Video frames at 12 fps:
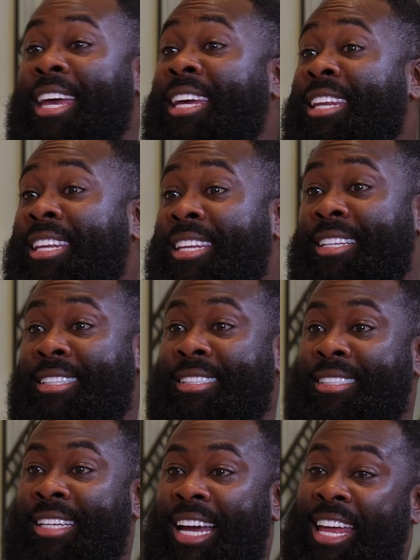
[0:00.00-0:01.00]
that in
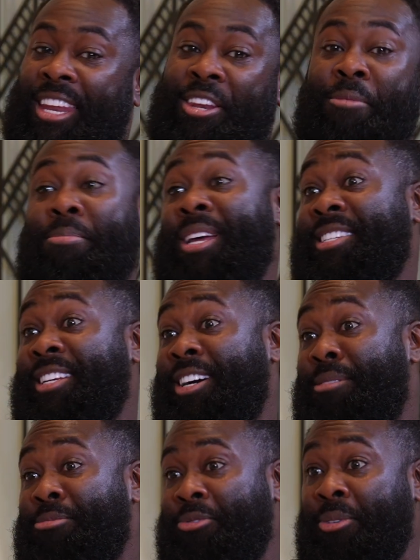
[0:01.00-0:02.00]
and then the blessing
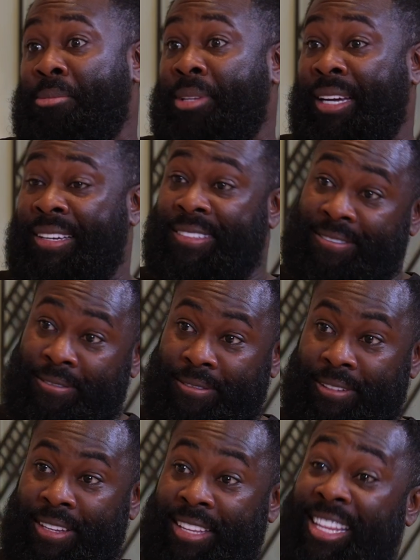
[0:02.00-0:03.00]
comes from that?
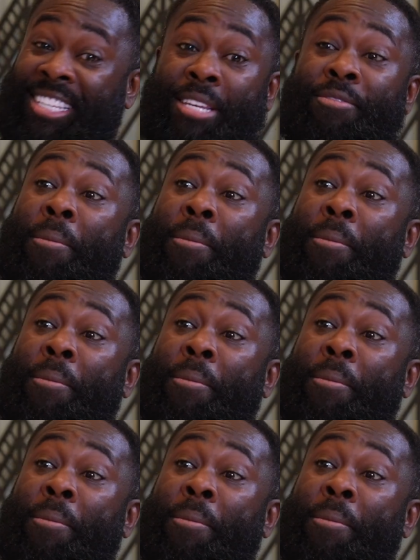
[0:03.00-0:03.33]
That's